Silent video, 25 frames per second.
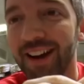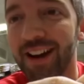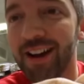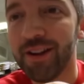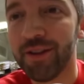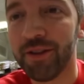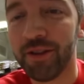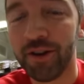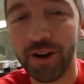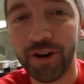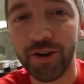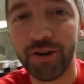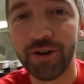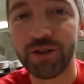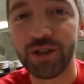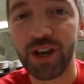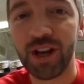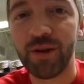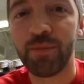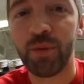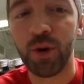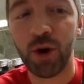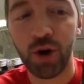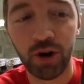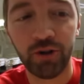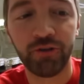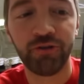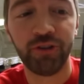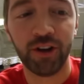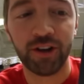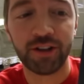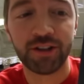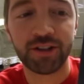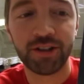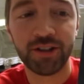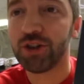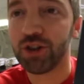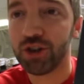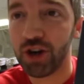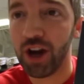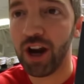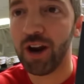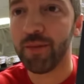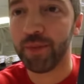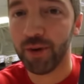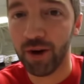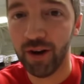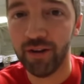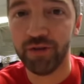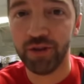And there is a perfect
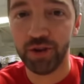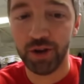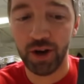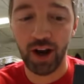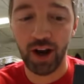shape of the